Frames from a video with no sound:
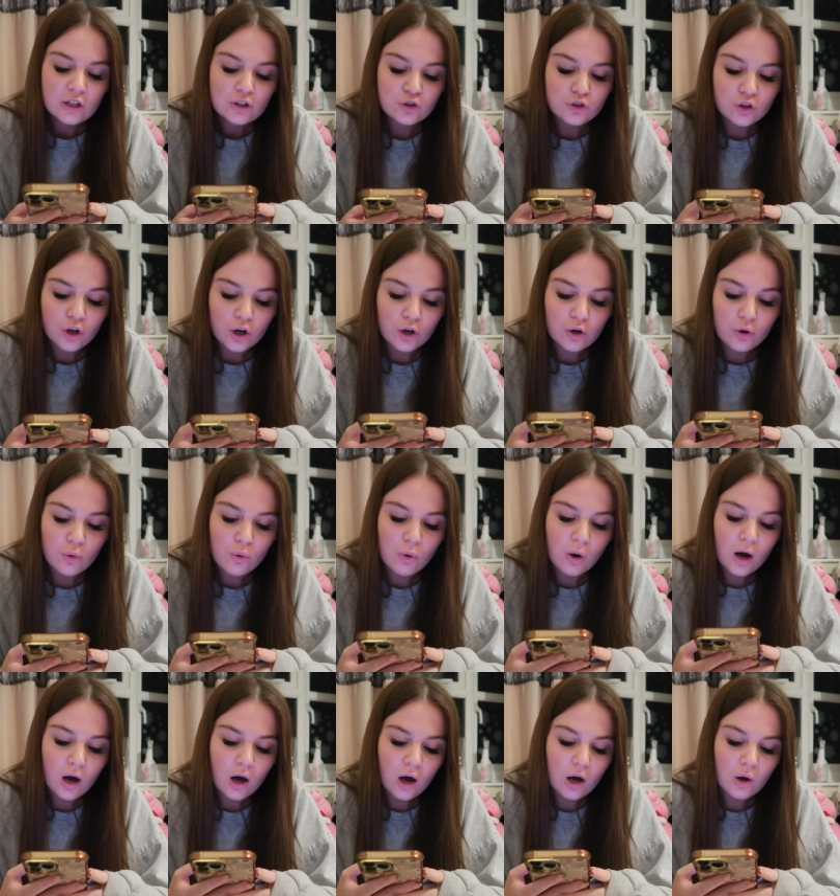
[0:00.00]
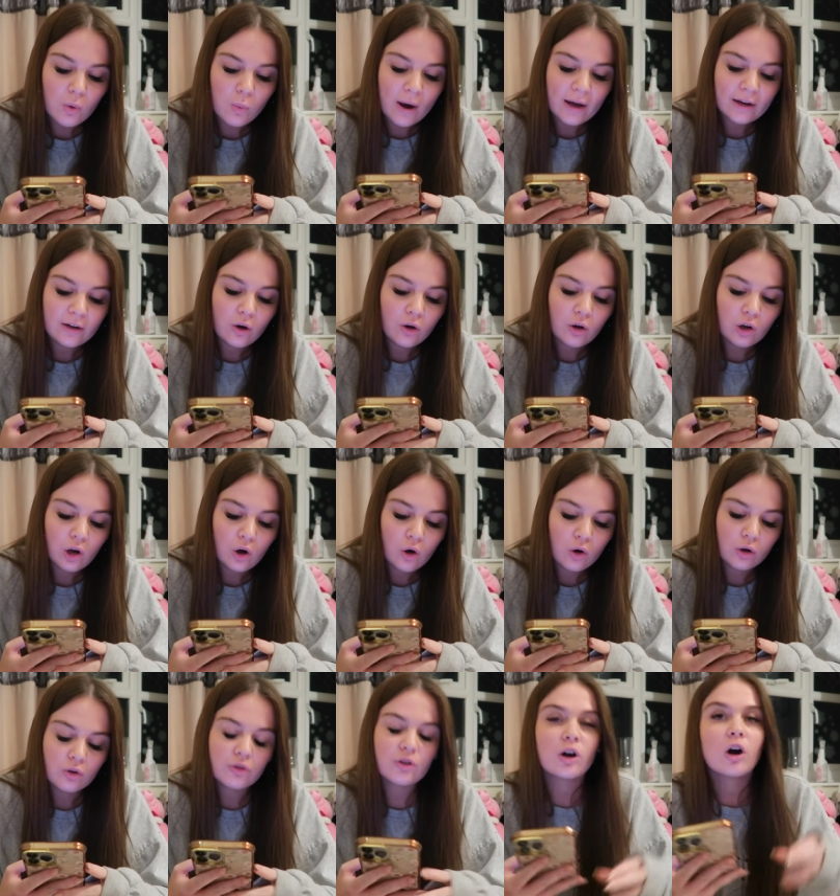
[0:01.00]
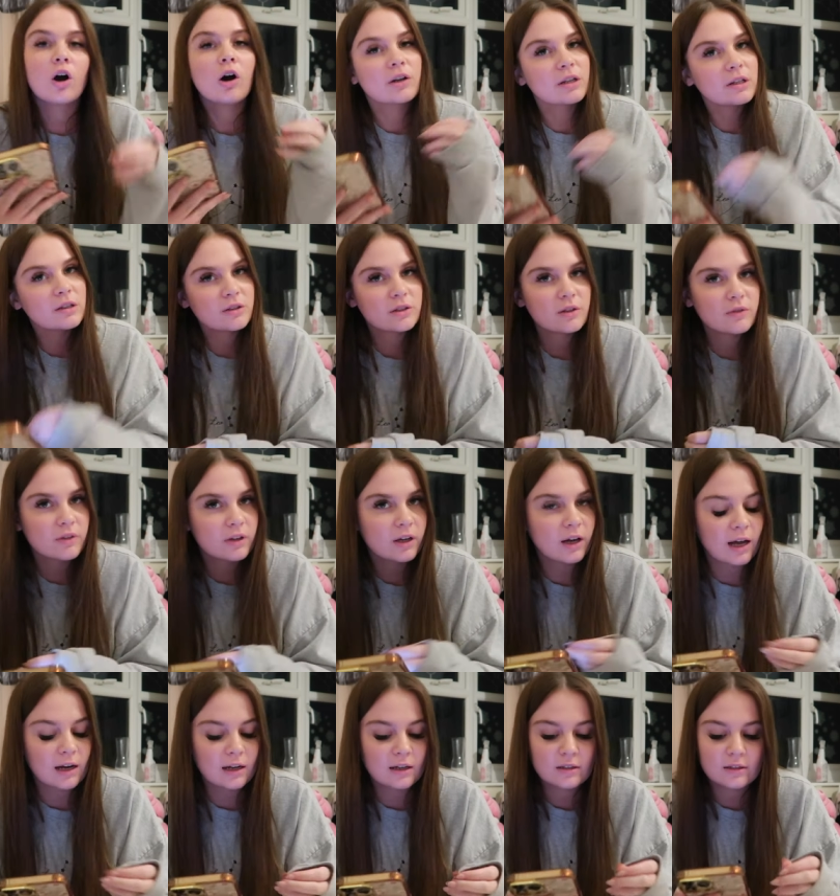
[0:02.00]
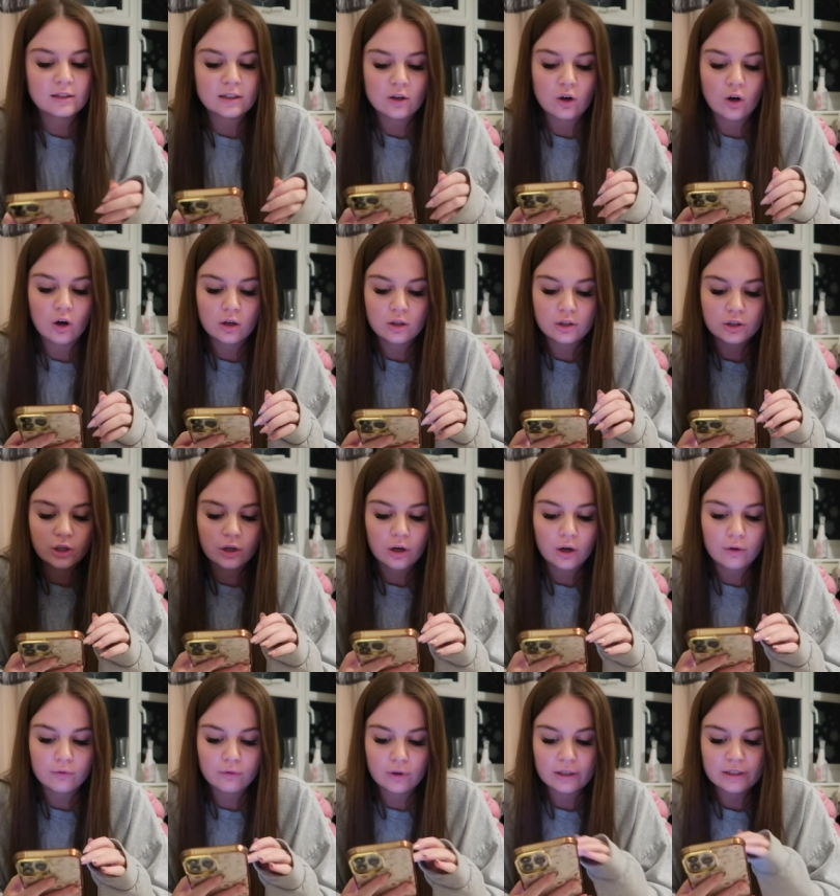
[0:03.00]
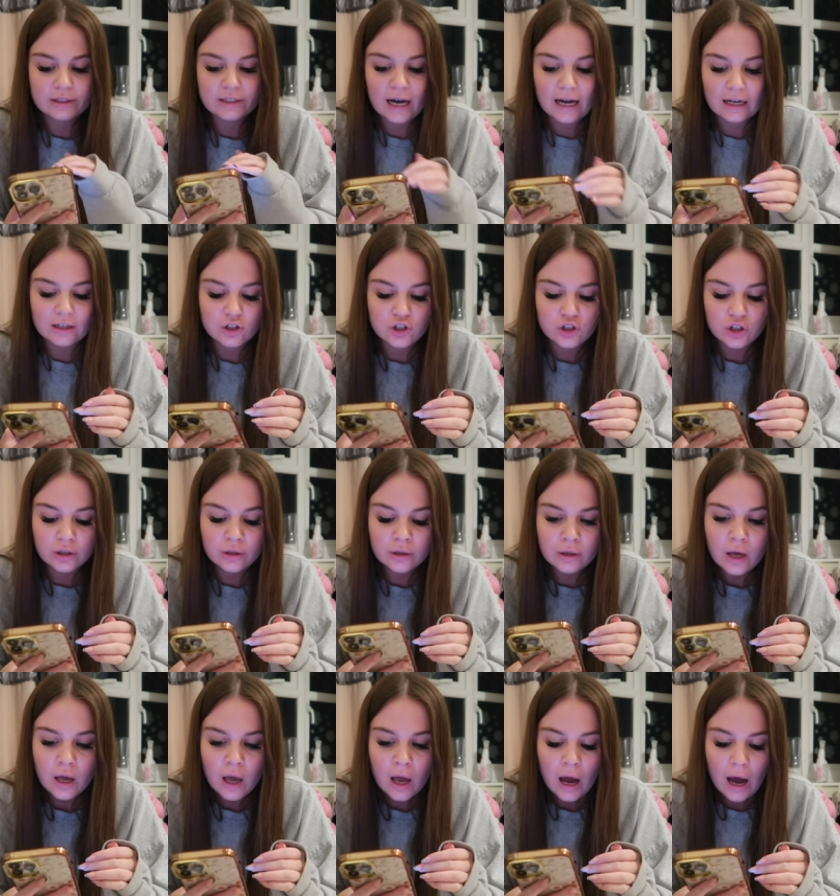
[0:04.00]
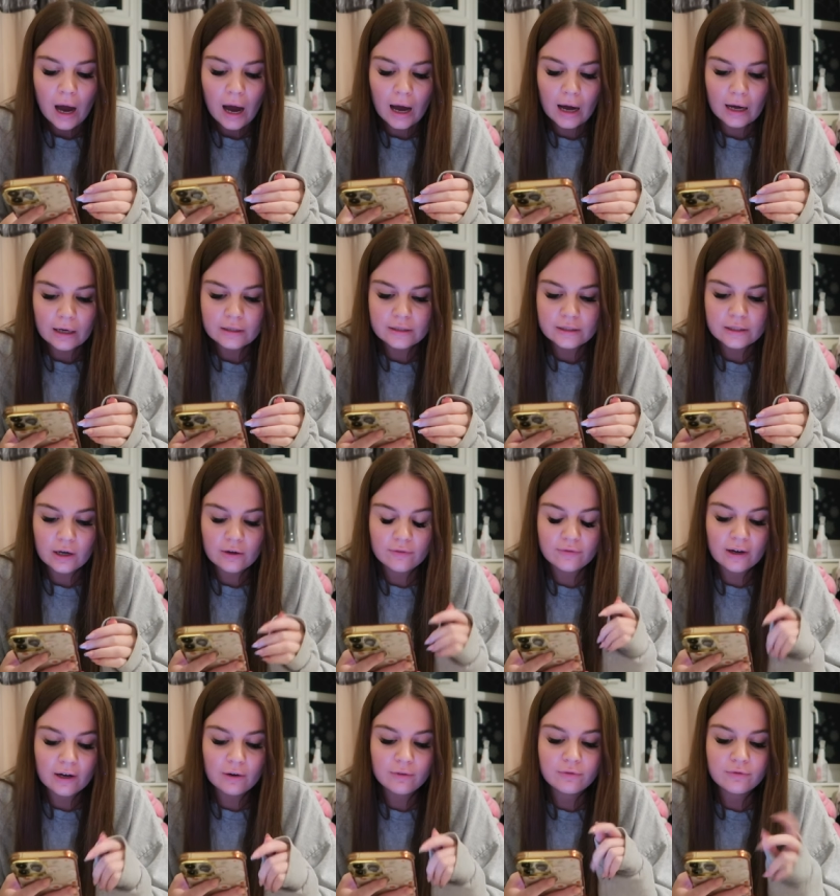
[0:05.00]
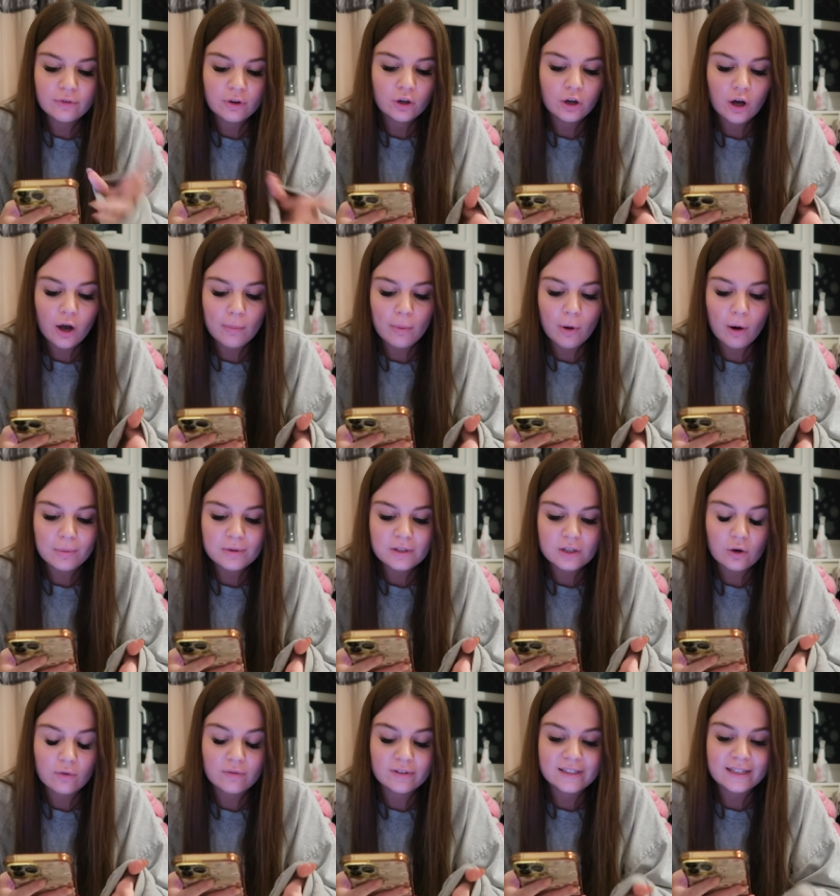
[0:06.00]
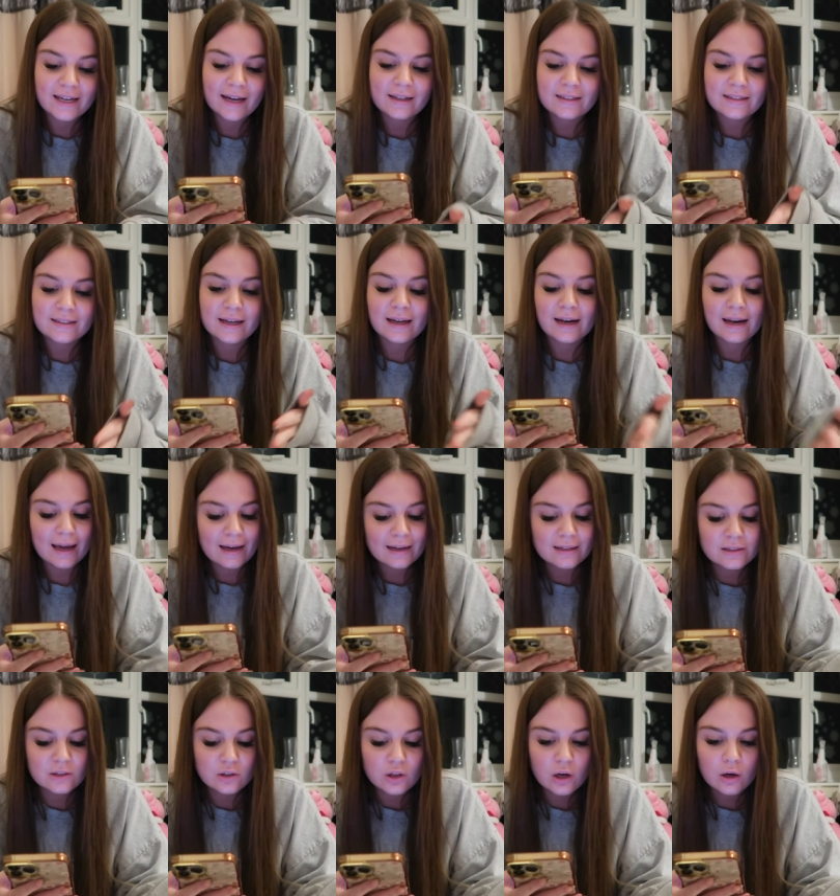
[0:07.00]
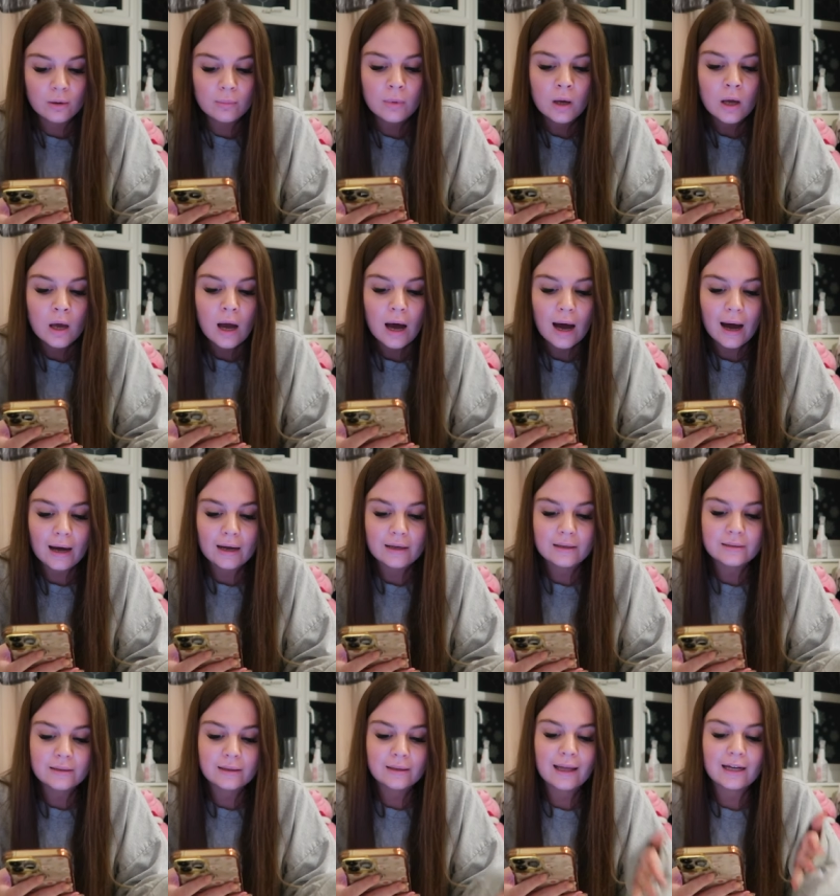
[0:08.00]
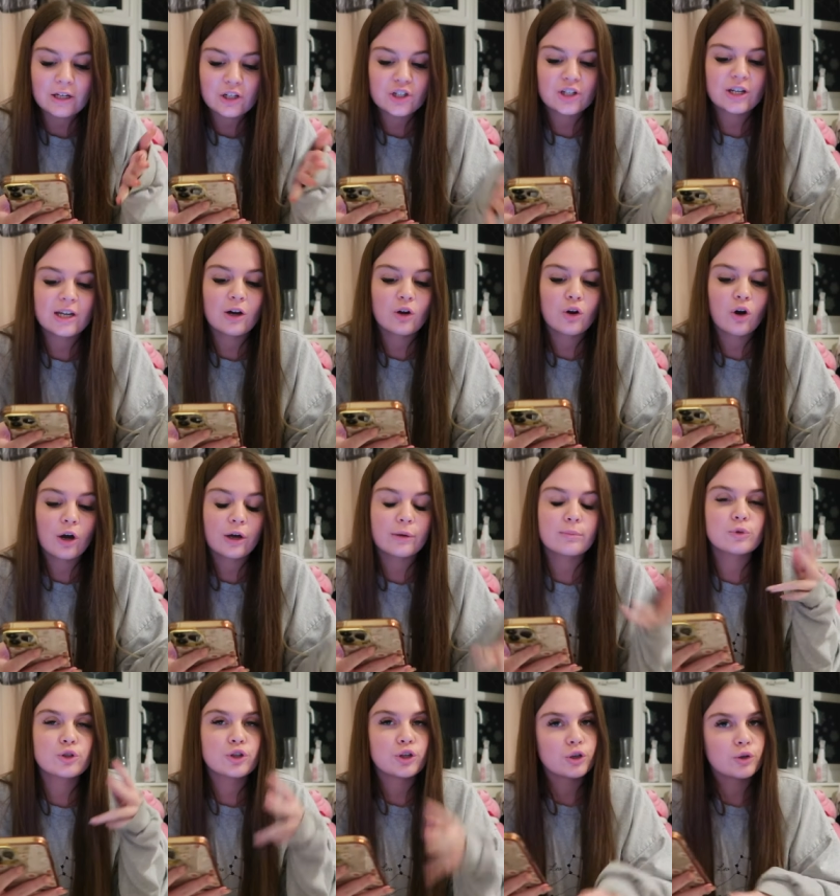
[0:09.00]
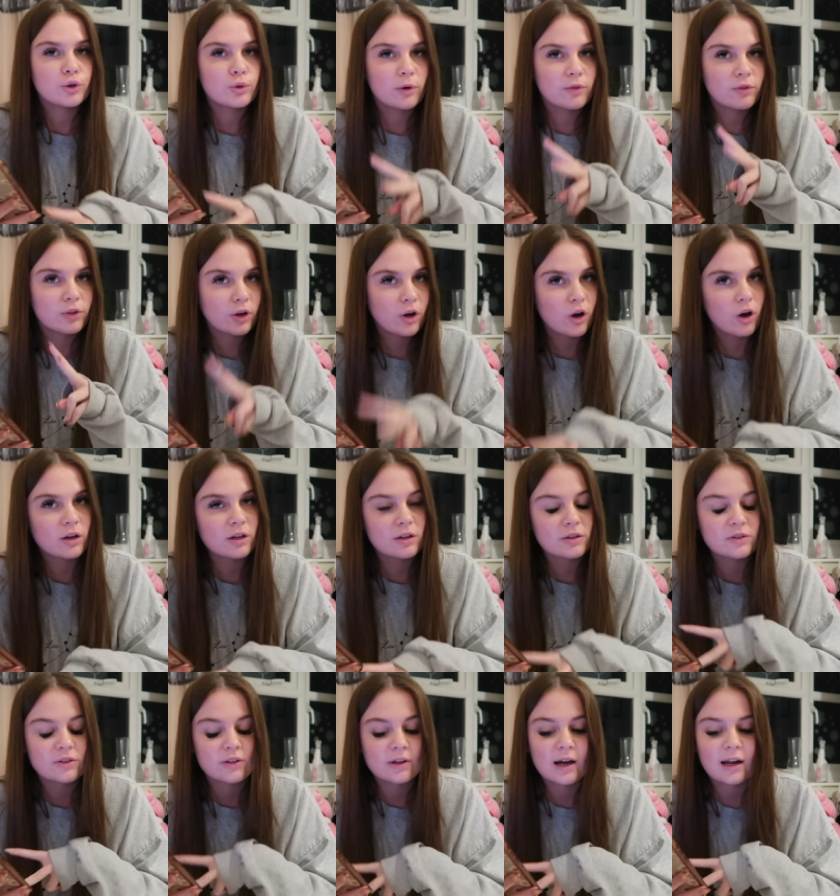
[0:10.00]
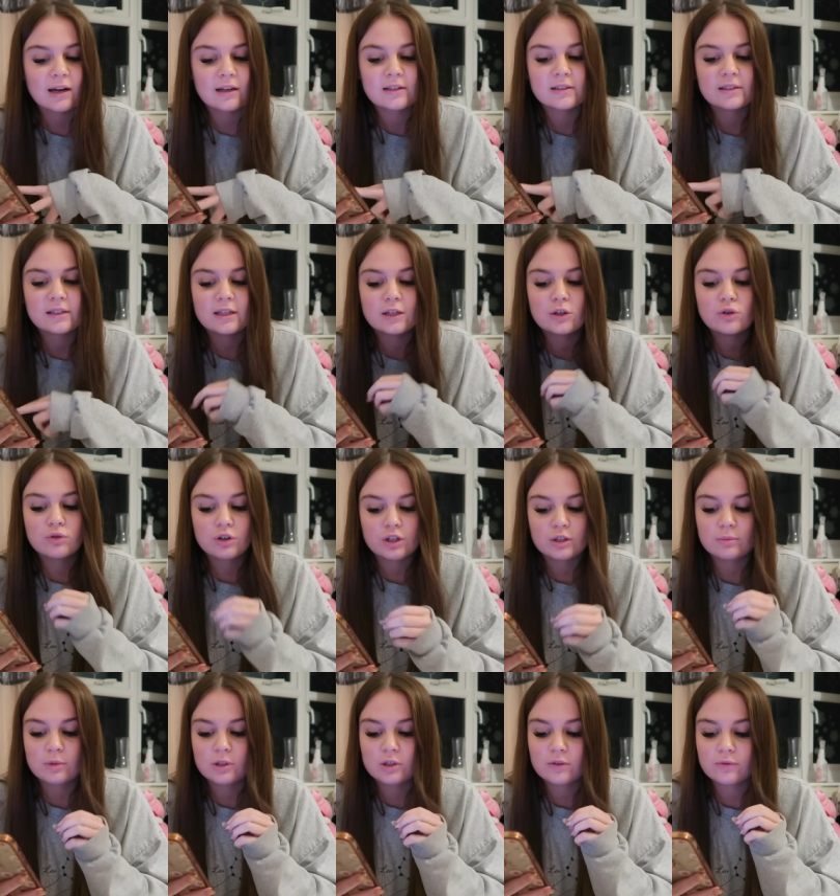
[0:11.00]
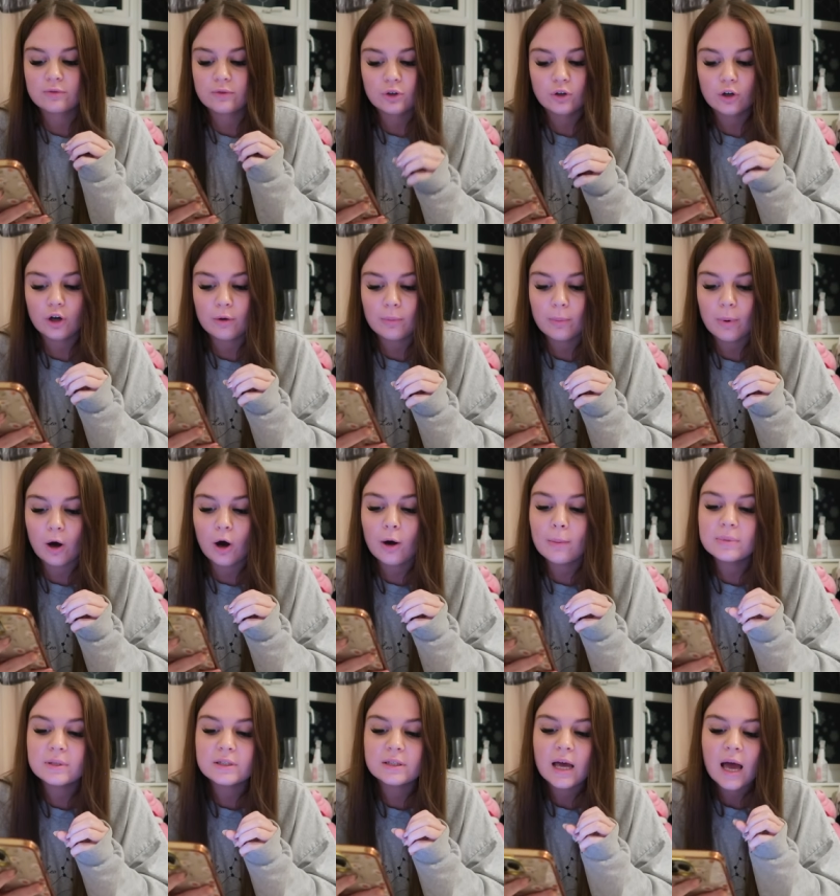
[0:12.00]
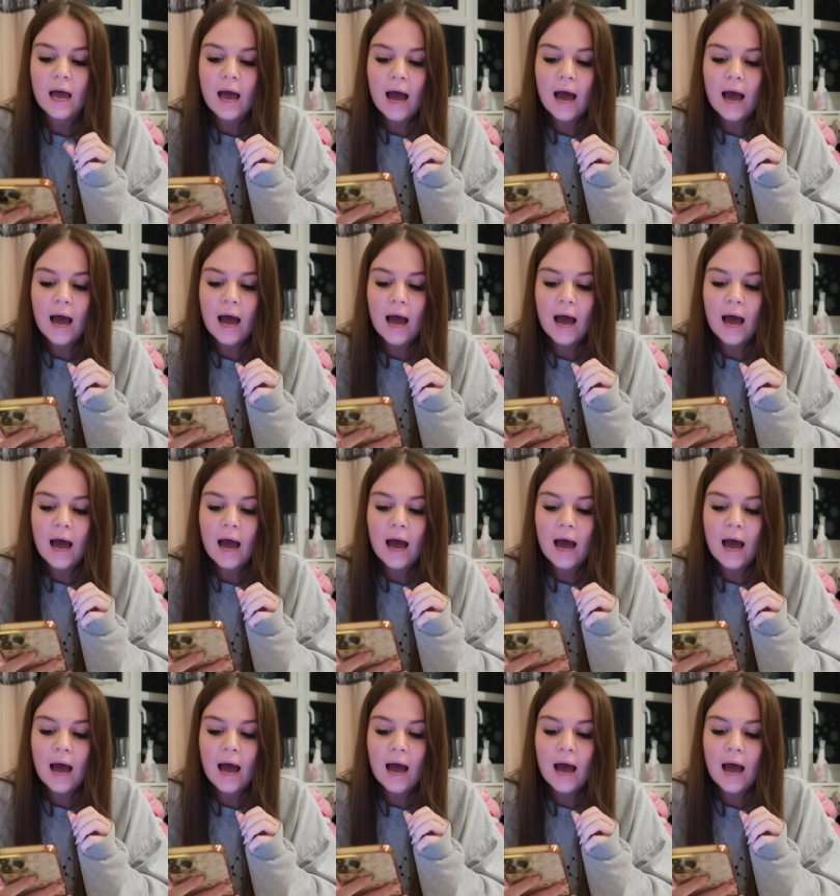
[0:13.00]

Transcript: So I went along the Guardians of the Galaxy kind of like tangent and I found Funko Pops and obviously Ez collects them and last year I got him two of the Guardians of the Galaxy Christmas Funko Pops